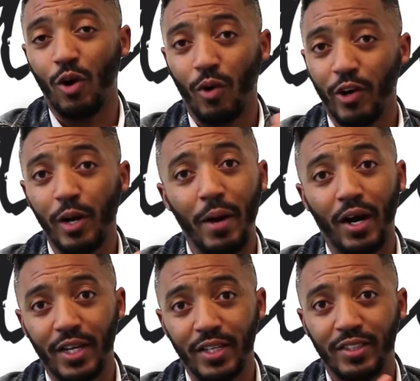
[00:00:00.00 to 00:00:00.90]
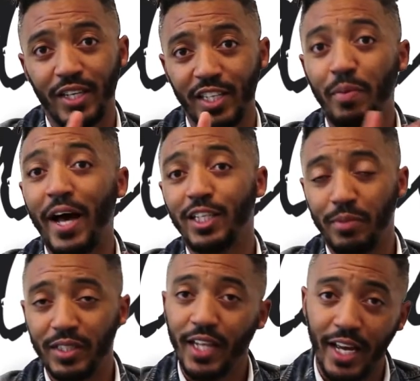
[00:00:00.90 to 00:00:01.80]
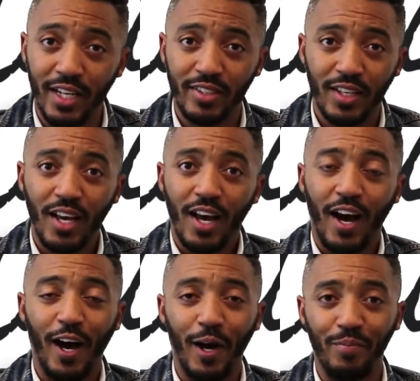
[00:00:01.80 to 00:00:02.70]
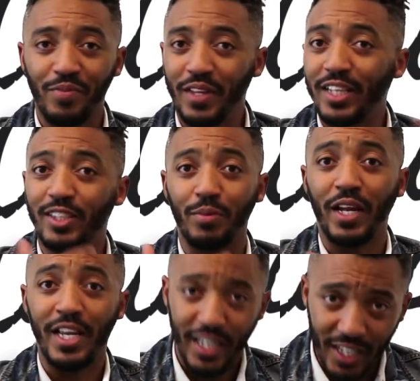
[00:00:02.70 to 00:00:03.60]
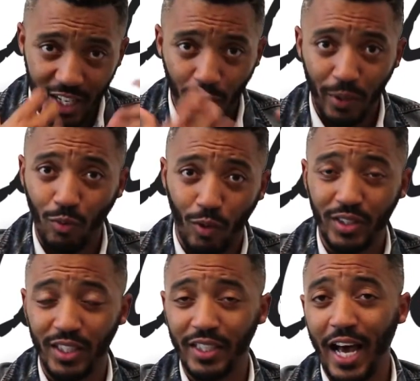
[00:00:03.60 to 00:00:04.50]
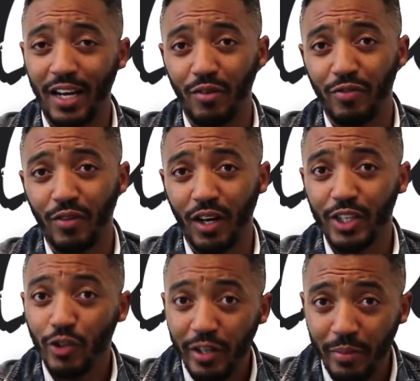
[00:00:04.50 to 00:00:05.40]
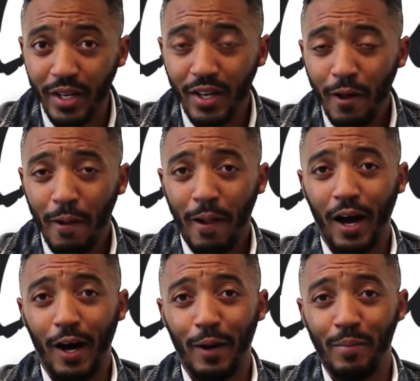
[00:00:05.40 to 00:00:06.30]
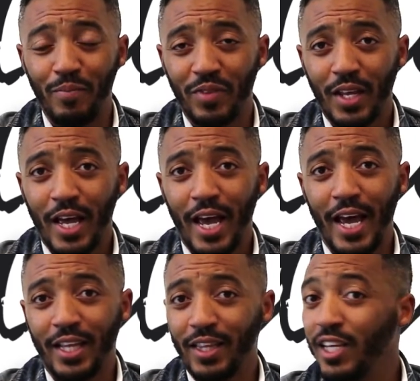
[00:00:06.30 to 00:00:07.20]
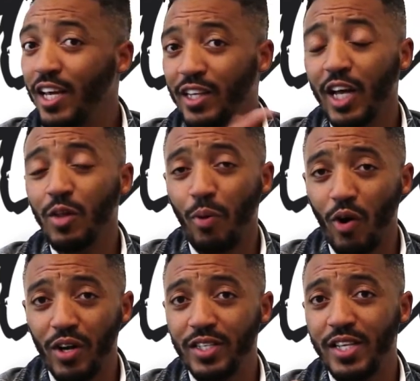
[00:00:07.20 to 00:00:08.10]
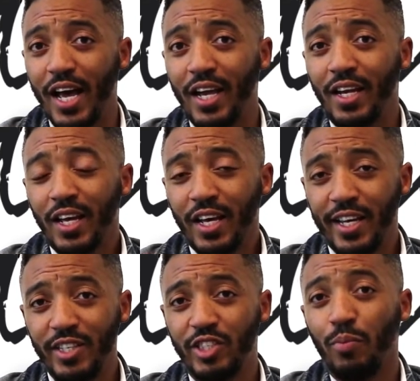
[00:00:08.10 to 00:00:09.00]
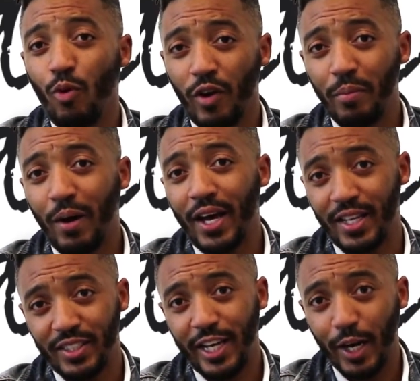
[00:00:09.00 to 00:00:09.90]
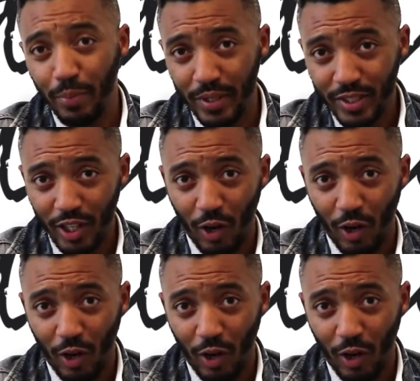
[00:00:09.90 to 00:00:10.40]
worrying about his past mistakes. That's something that he can deal with once he's out of treatment. And the other part is that he's supported by his therapist.